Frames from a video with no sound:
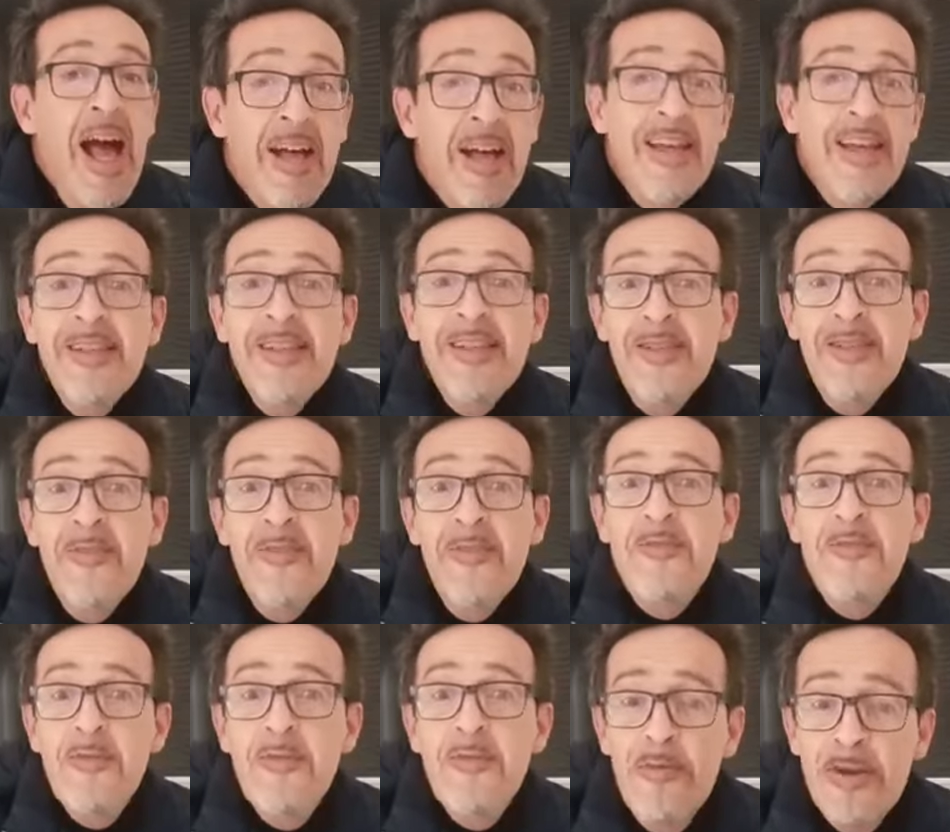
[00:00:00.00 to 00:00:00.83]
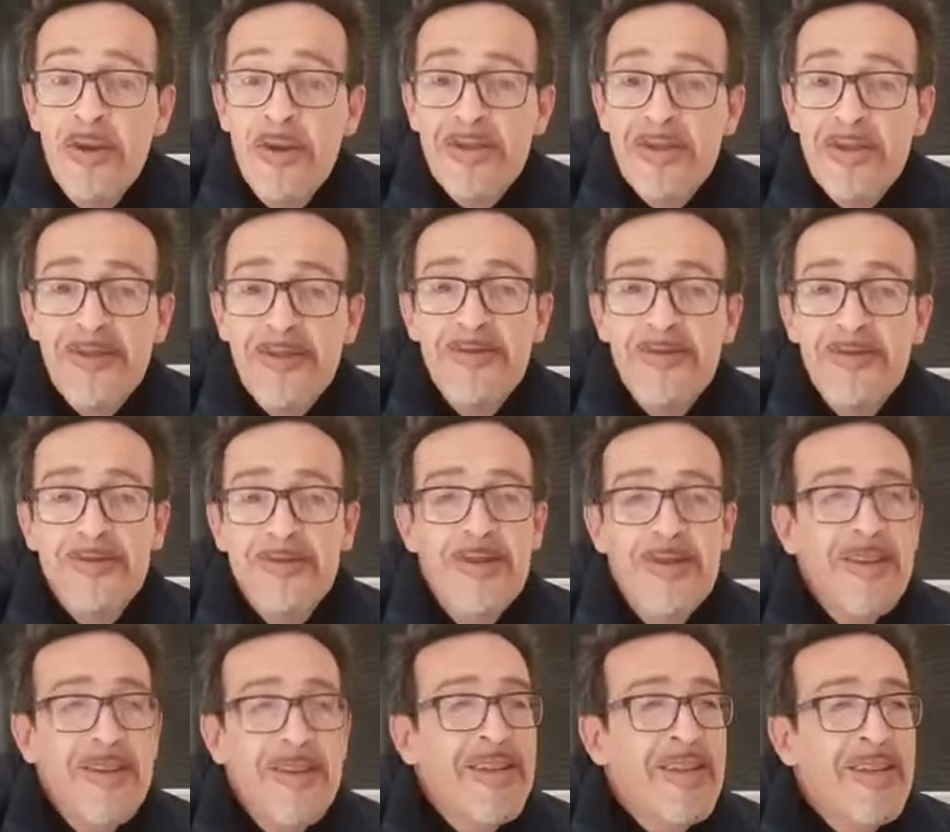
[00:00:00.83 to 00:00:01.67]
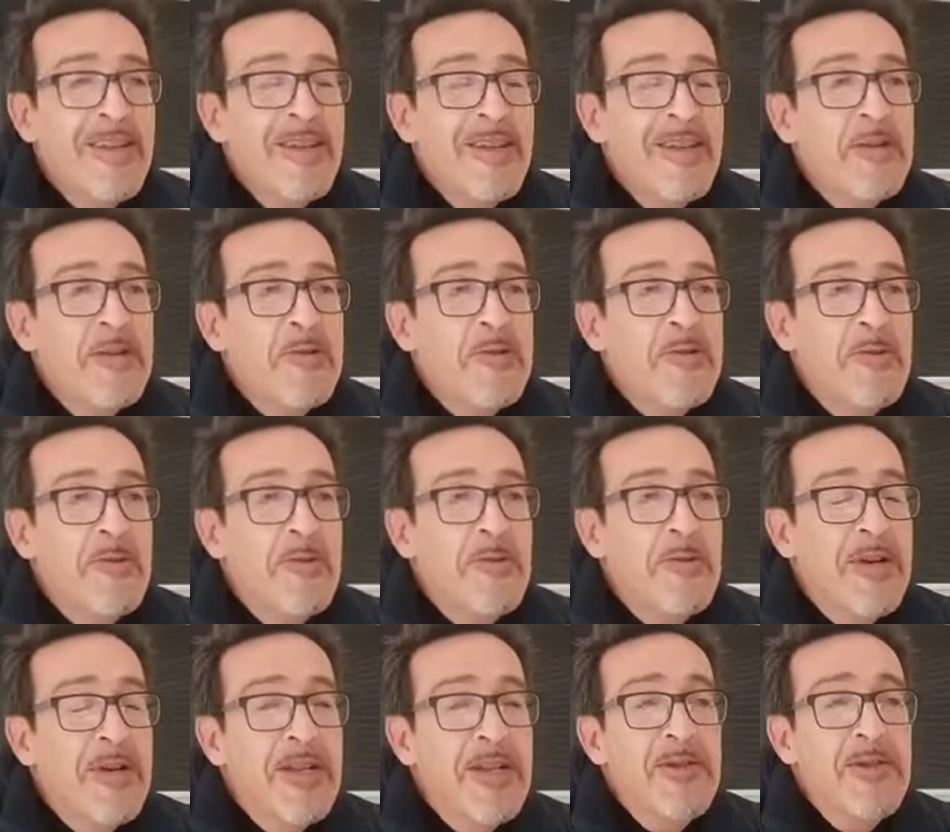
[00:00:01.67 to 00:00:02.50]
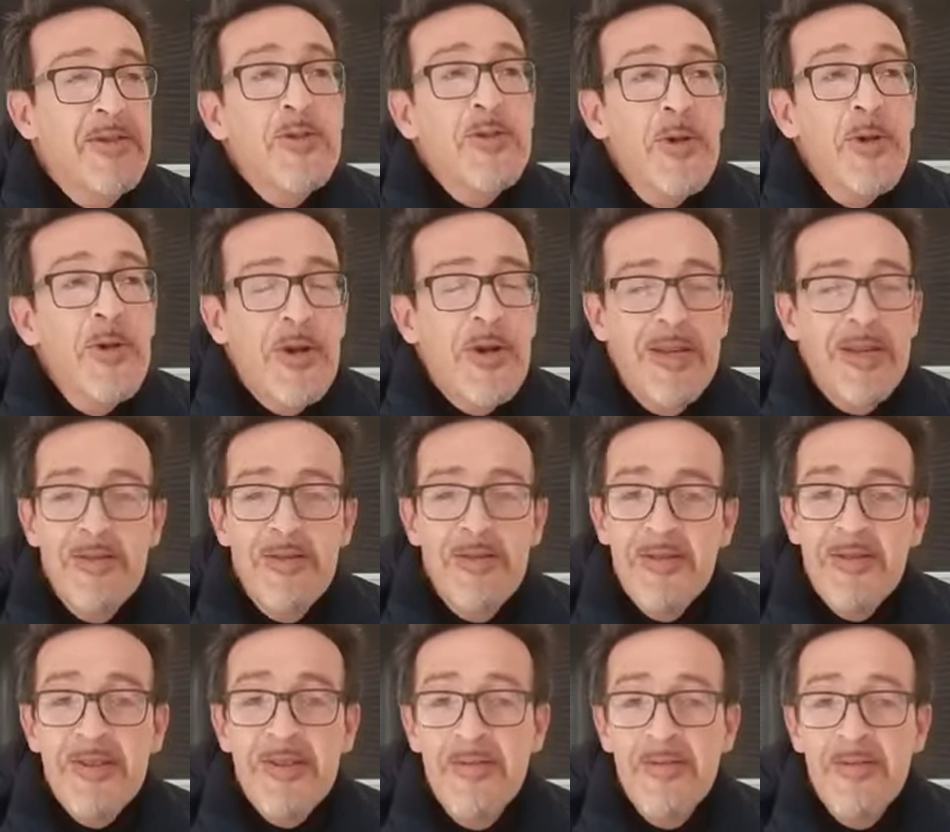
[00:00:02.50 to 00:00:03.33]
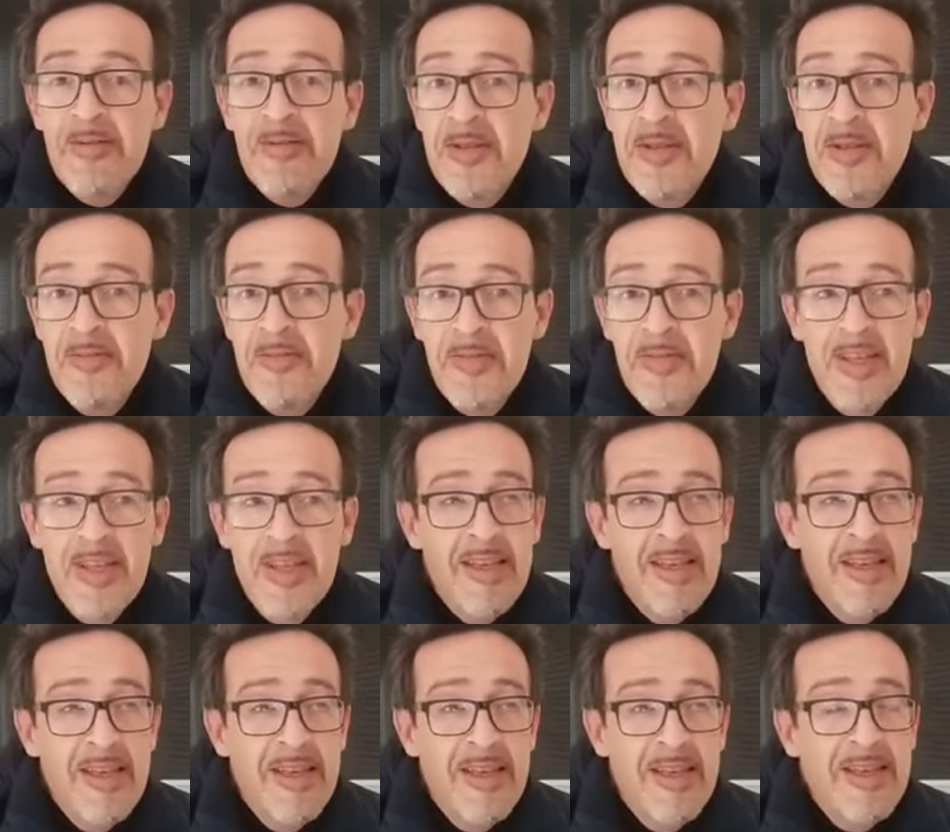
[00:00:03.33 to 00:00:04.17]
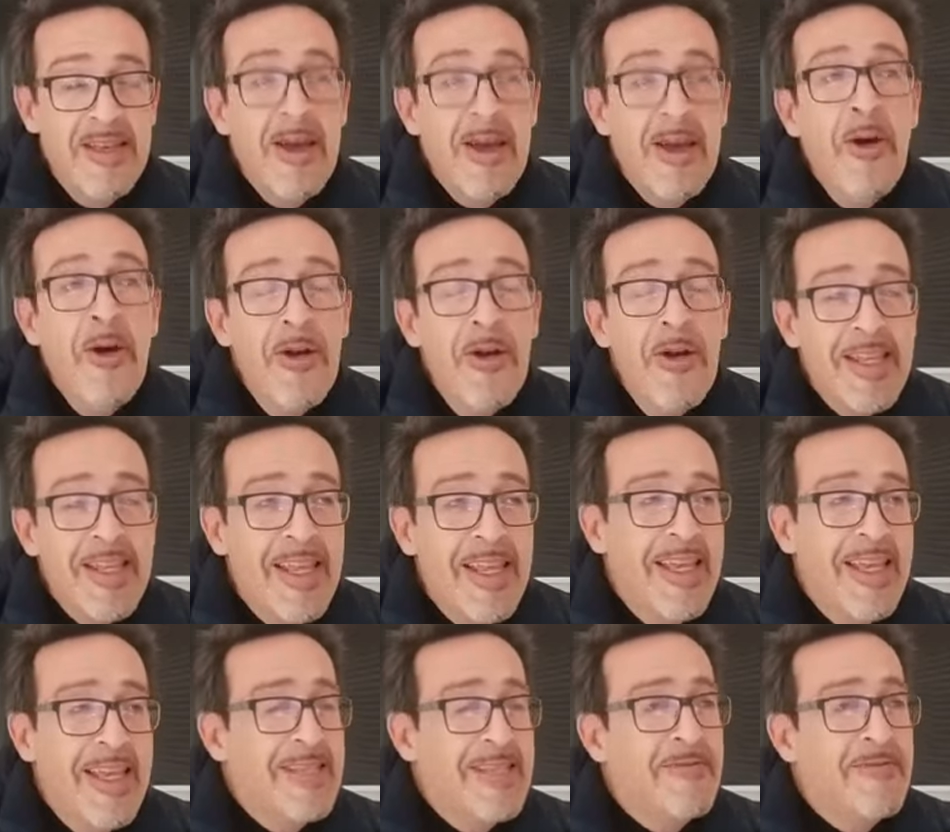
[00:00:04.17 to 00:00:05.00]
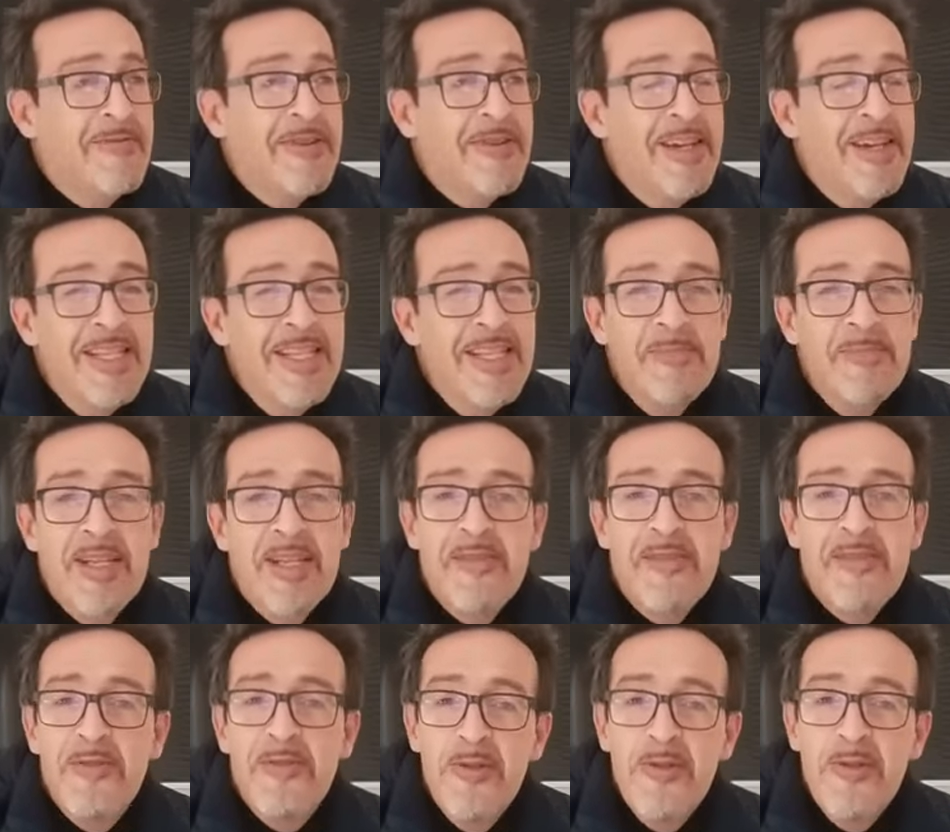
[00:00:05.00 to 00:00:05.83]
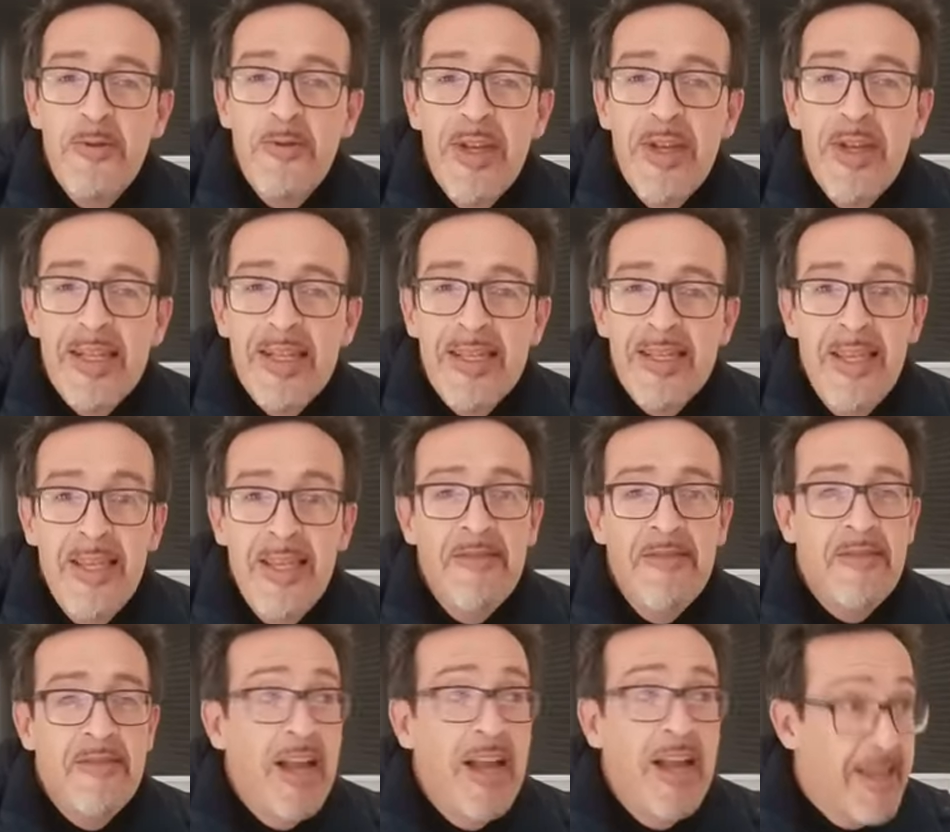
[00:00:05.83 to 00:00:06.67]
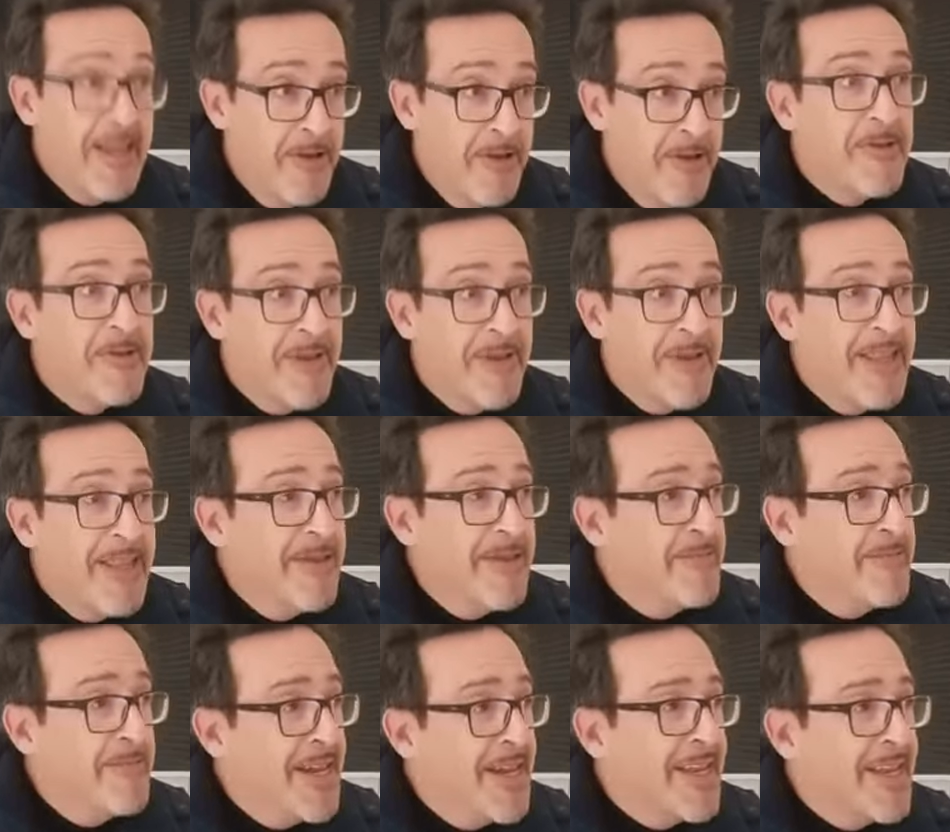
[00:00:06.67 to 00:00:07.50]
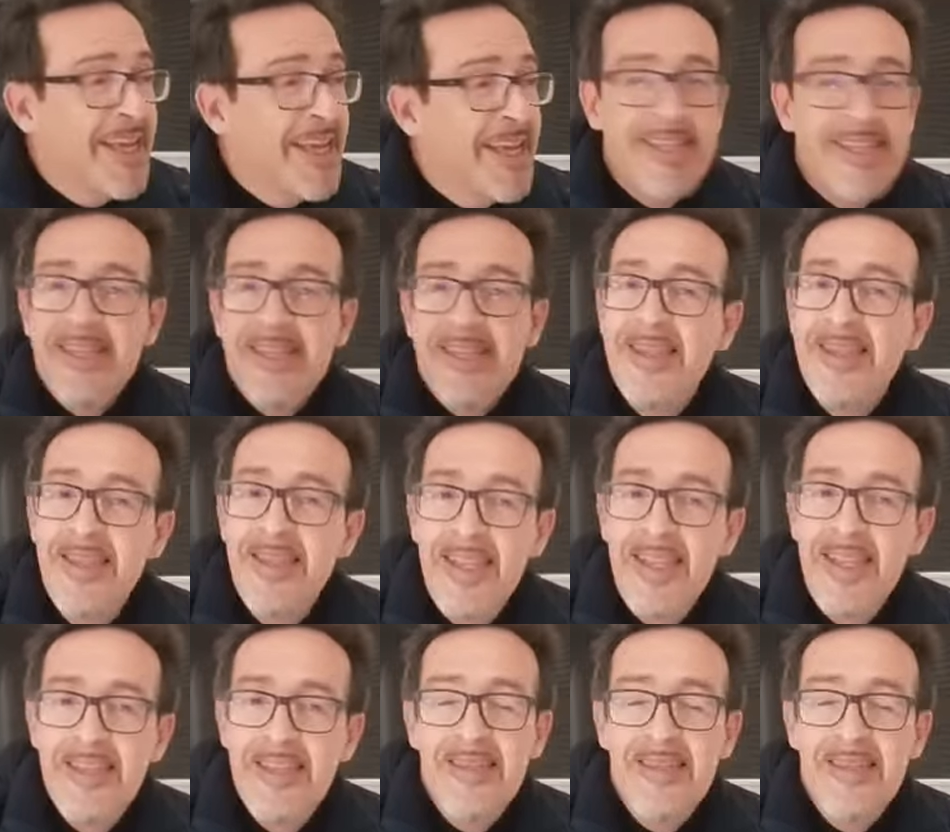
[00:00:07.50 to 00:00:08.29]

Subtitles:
And if you want to enjoy in the holidays, for Christmas, for New Year's Eve, like already many guests did,